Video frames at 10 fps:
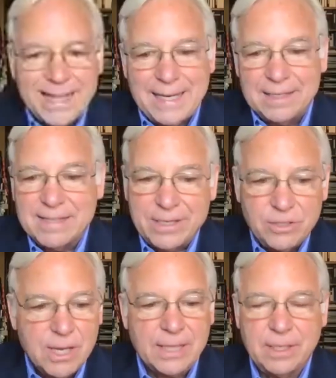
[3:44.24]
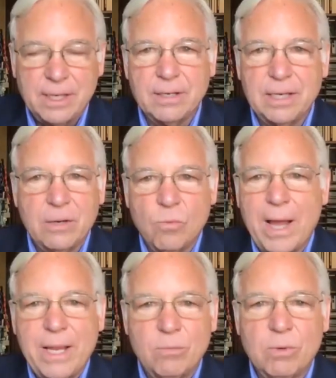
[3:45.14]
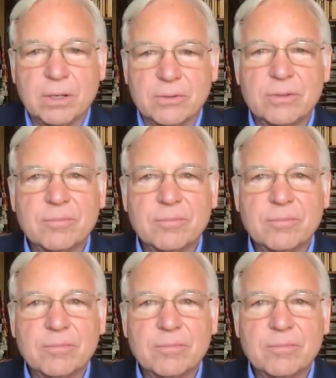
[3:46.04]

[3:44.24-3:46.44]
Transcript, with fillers: is, how you got there, and, and why it works.